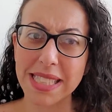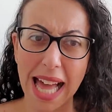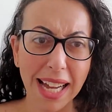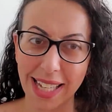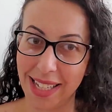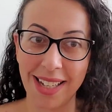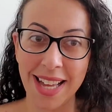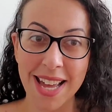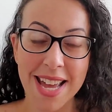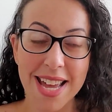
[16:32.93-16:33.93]
lacking
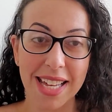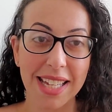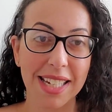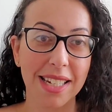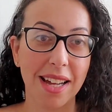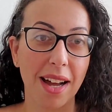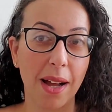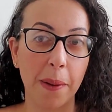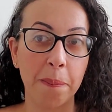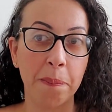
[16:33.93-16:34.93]

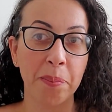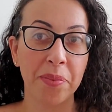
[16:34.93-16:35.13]
in